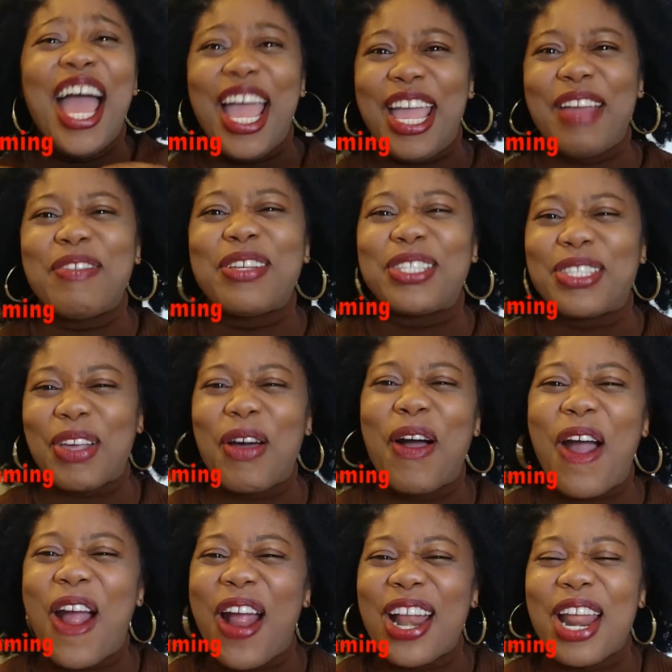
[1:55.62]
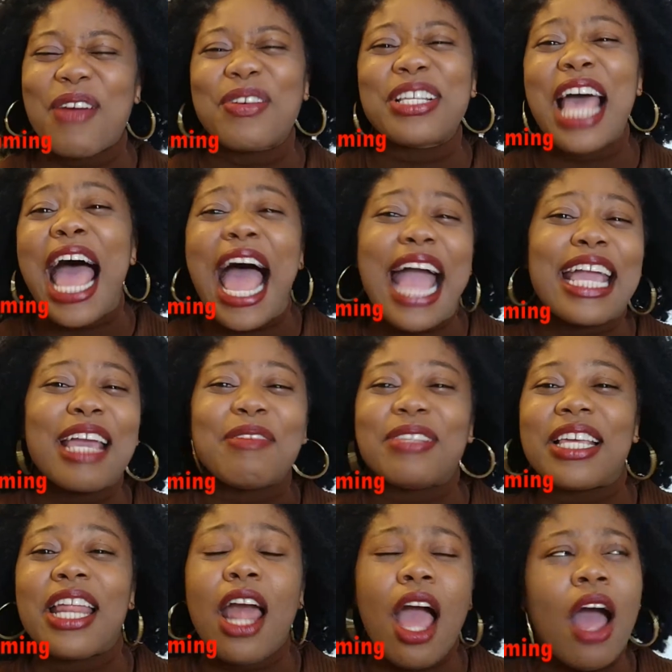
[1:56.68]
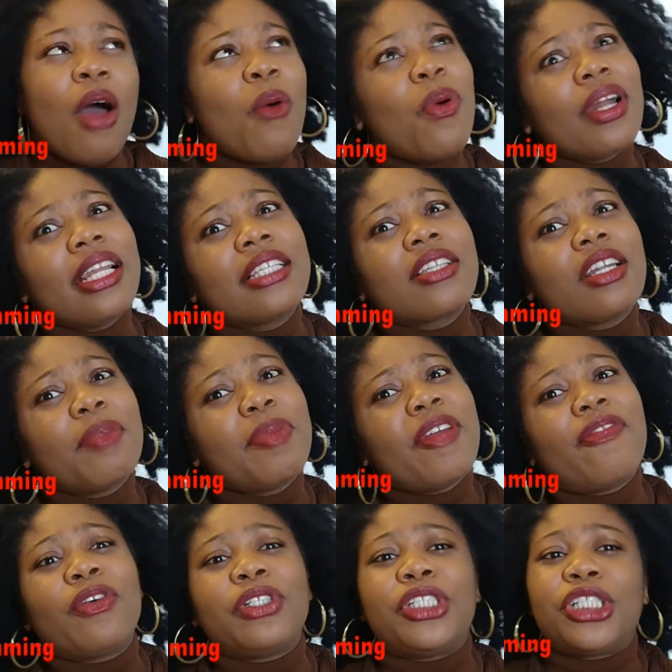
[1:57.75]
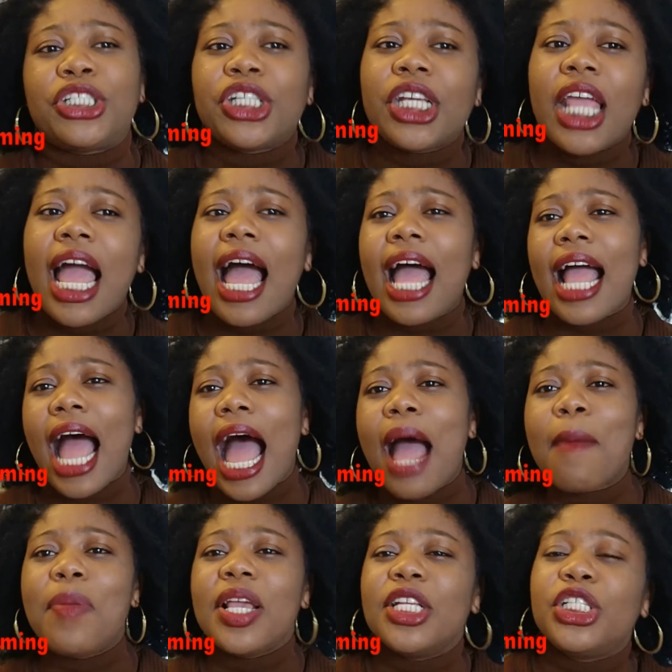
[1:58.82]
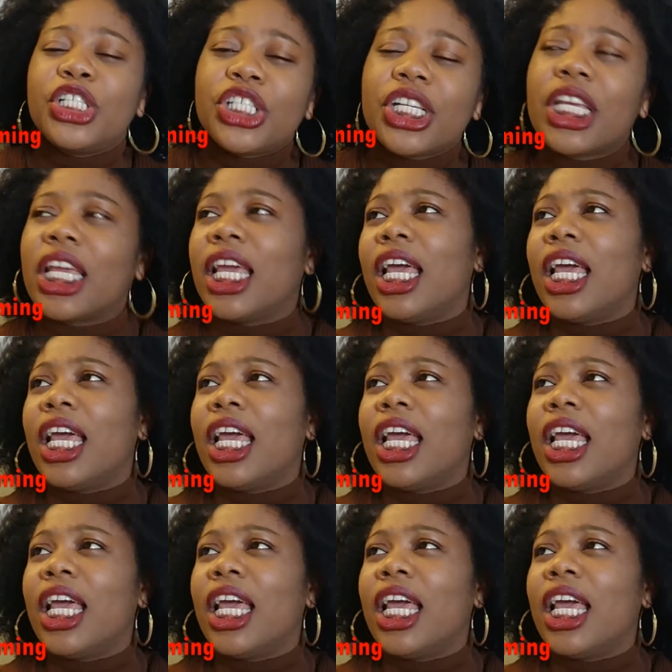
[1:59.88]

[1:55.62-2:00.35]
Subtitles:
It was so hard. I kept saying, what is gonna be for chi? Abechi.